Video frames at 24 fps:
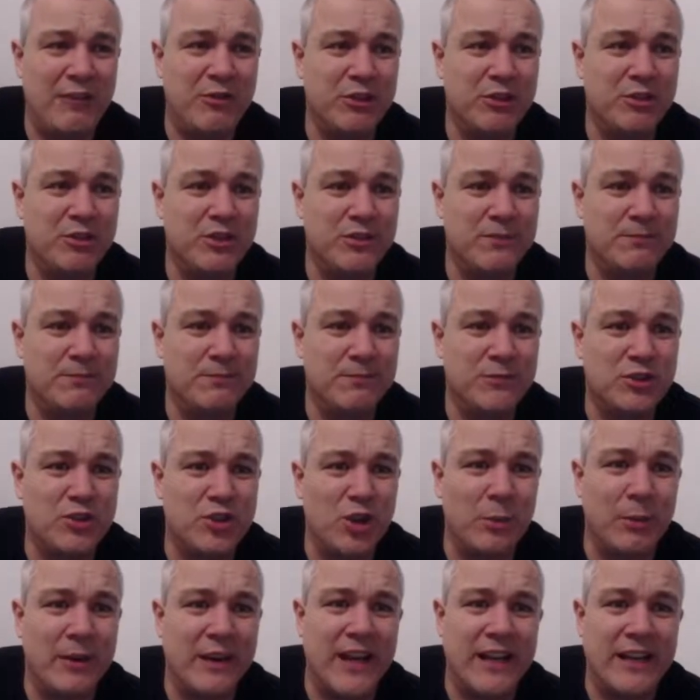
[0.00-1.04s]
We haven't
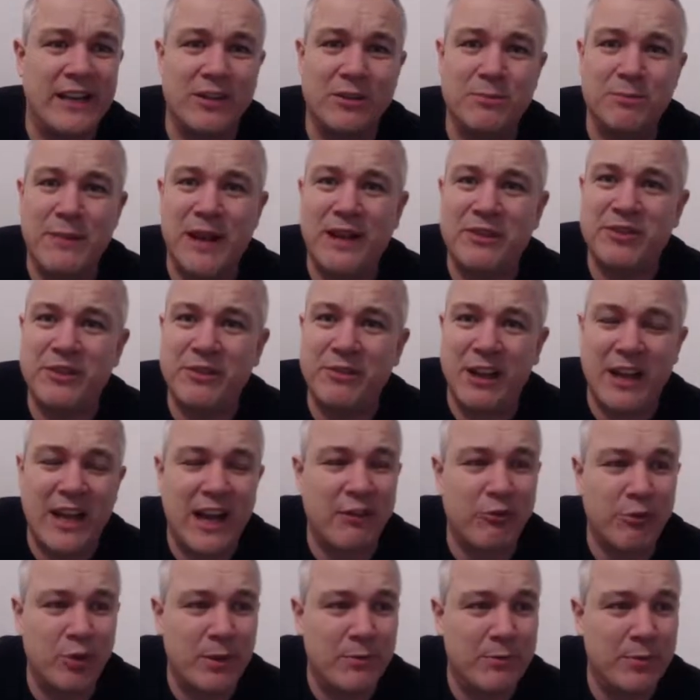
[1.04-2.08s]
dominated
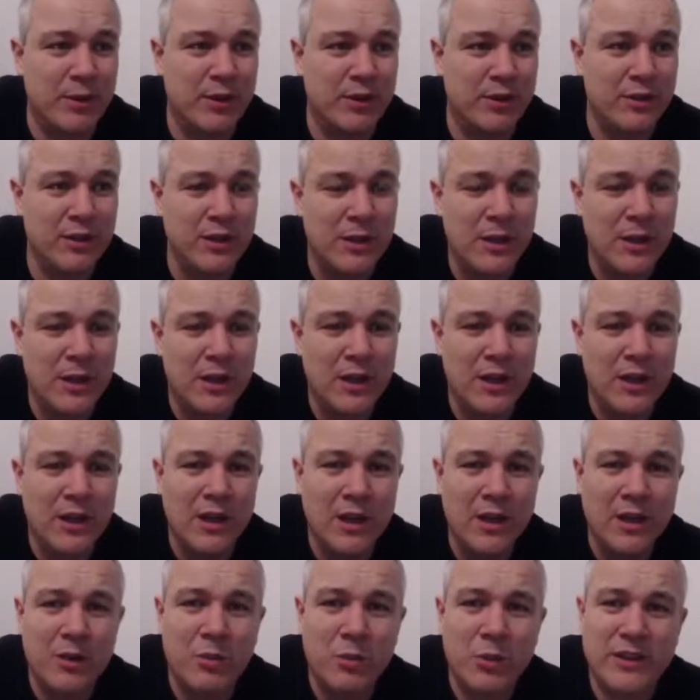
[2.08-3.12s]
massively, have we? But
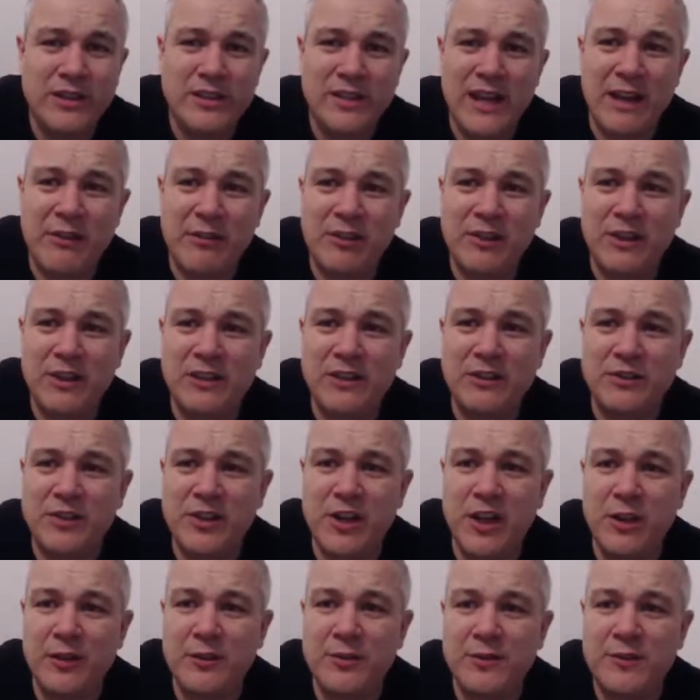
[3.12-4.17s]
we
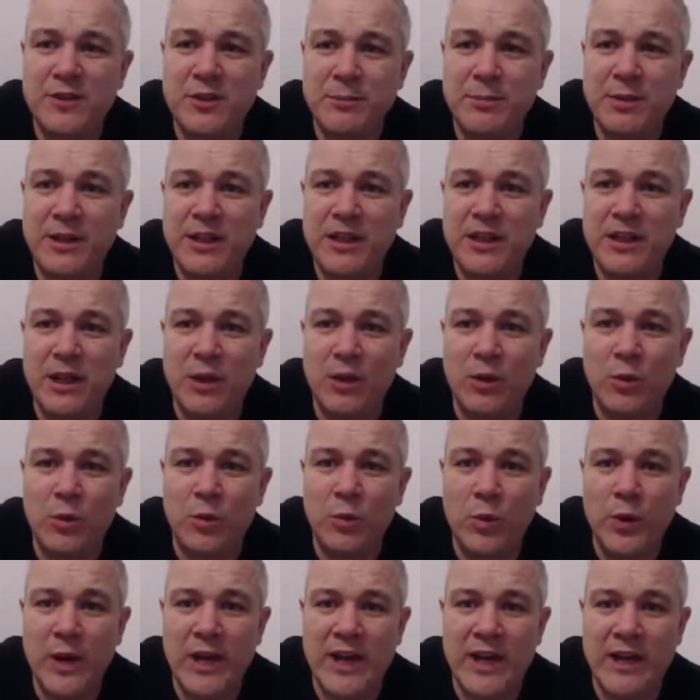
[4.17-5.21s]
definitely deserve to
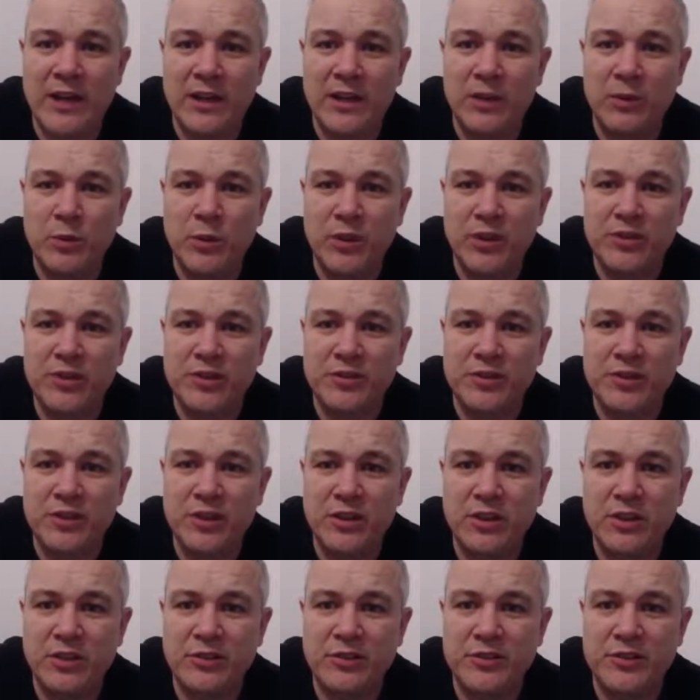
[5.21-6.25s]
be winning. We're
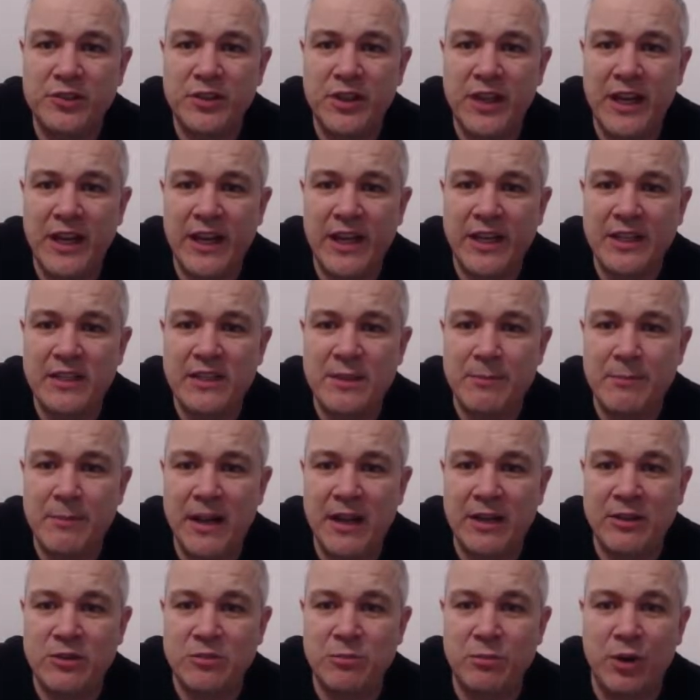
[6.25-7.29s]
just going to say
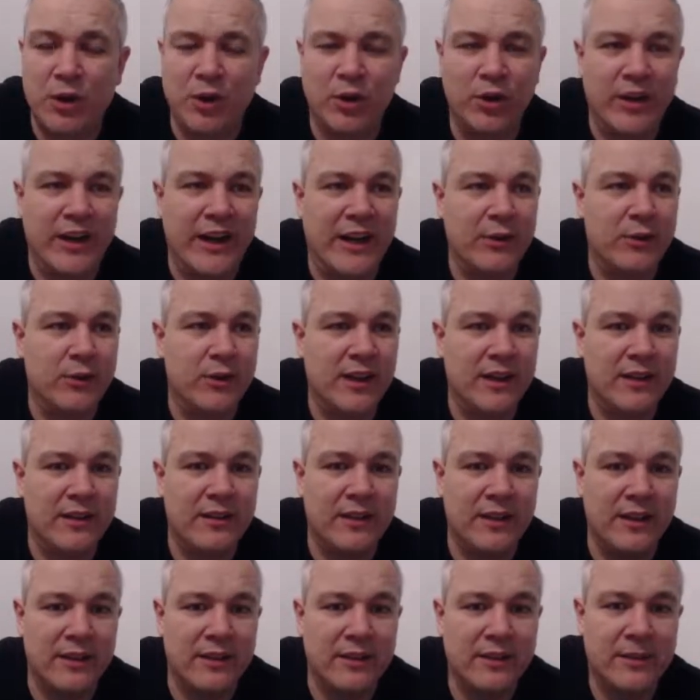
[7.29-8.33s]
demand more
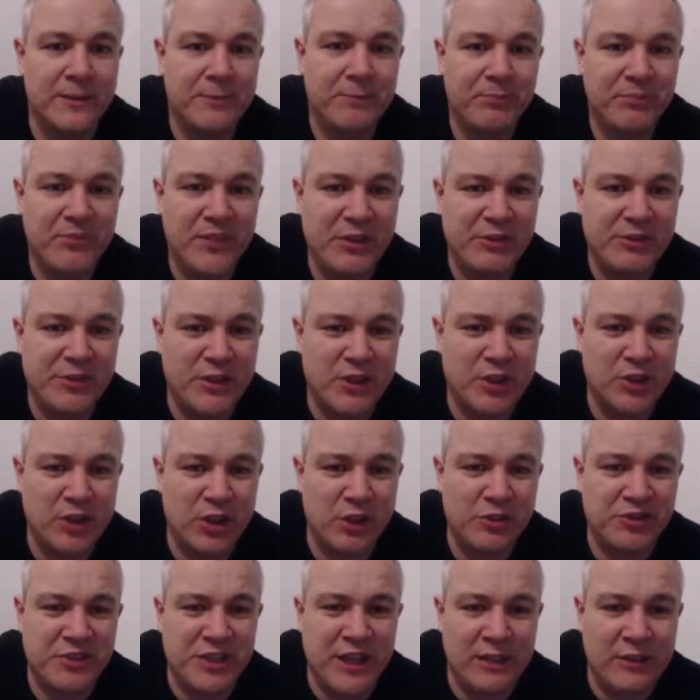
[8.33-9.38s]
now, I think. As
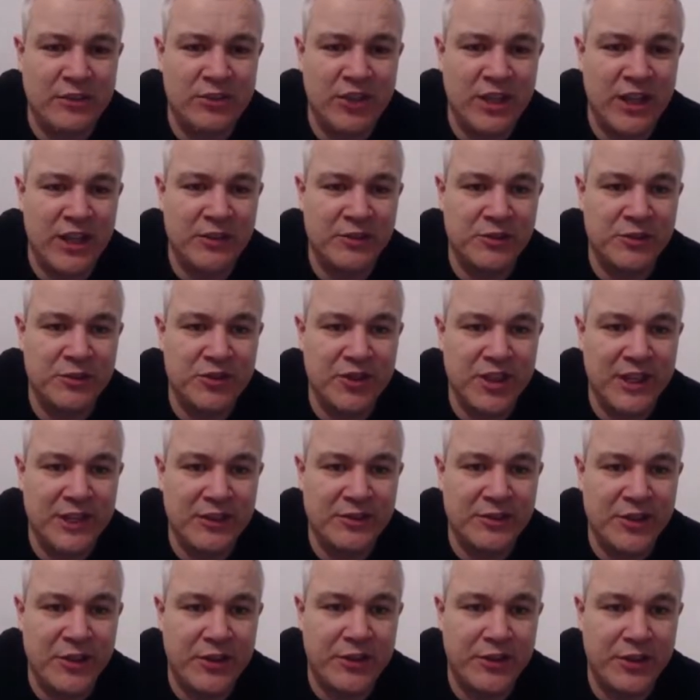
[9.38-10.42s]
Facundo Sanchez
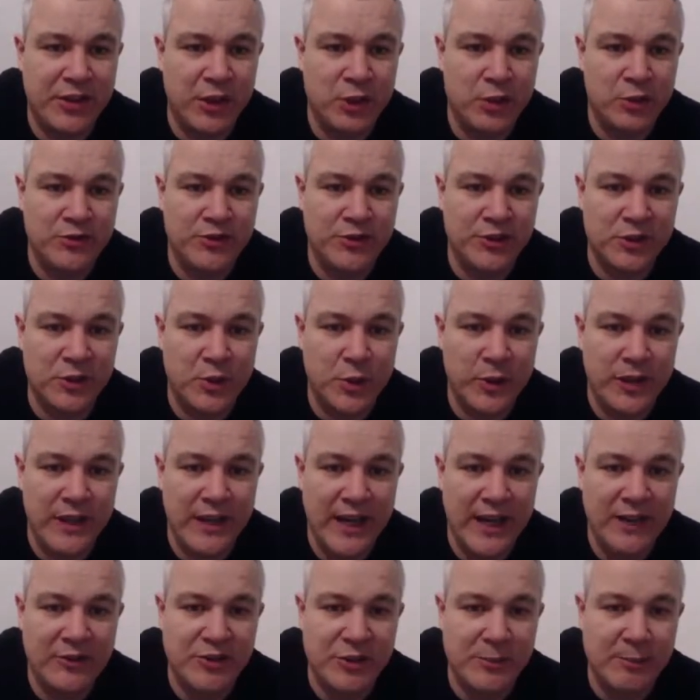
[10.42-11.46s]
takes the throw,
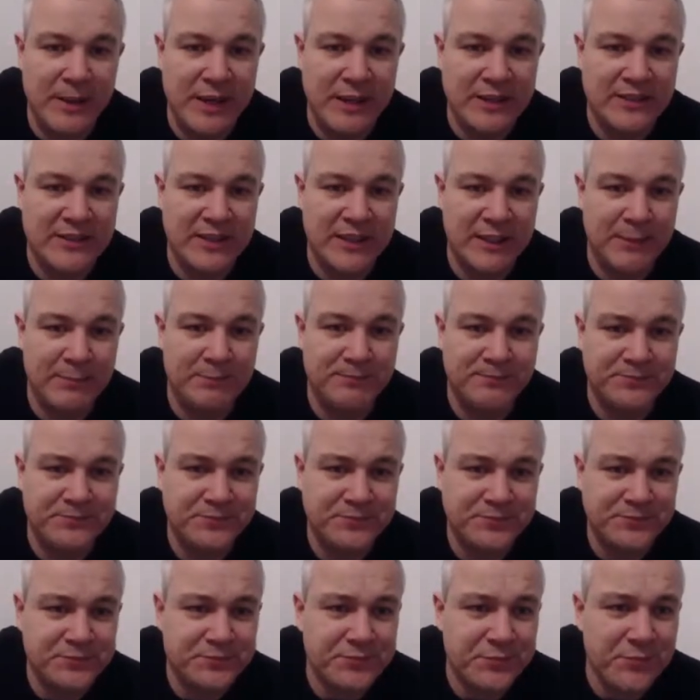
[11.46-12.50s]
Zucchi heads it back to
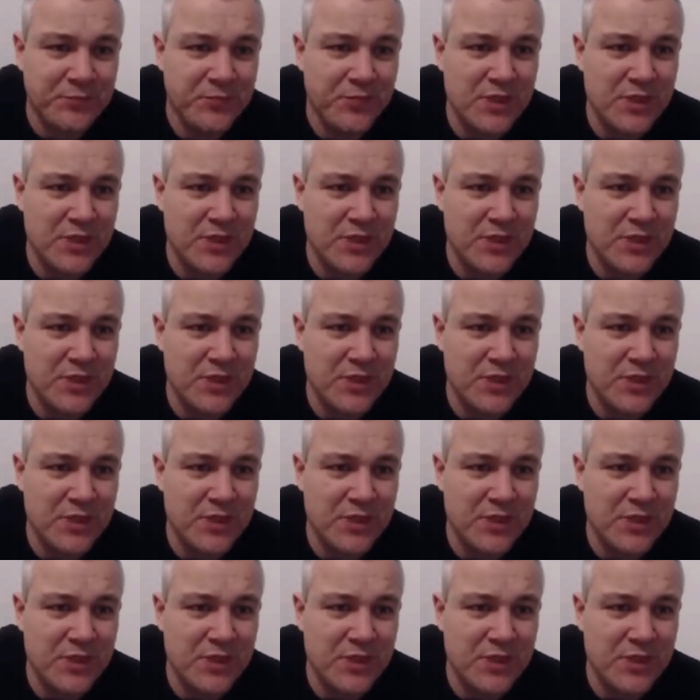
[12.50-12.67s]
him.